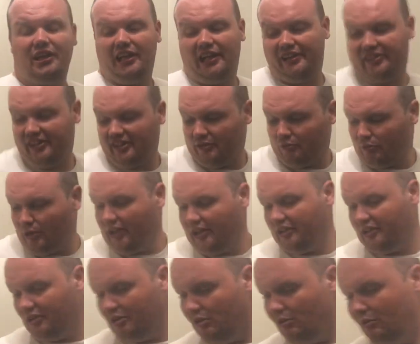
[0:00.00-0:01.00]
I think red
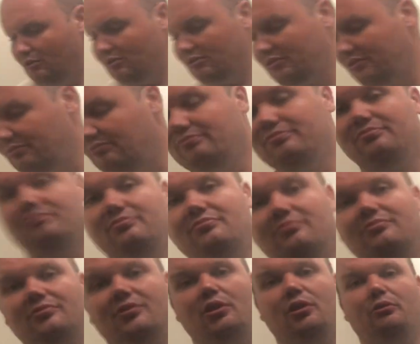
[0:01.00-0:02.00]
and gold.
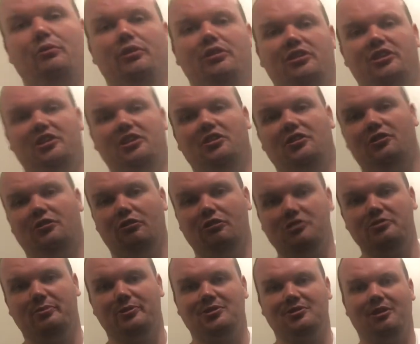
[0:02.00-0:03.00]
Really good
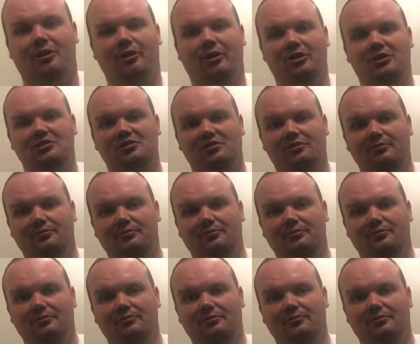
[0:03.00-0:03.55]
Christmas colors.